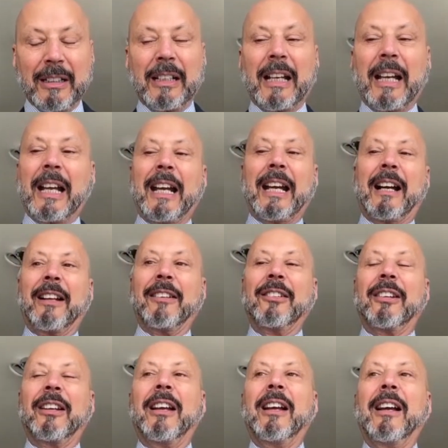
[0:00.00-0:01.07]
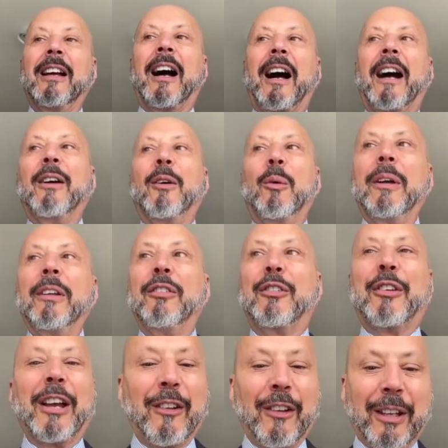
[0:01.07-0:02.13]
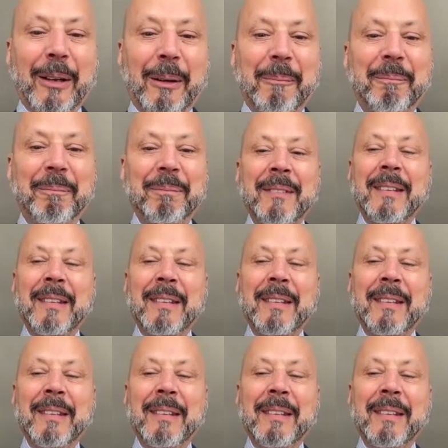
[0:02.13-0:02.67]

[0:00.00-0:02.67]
And I always tell him,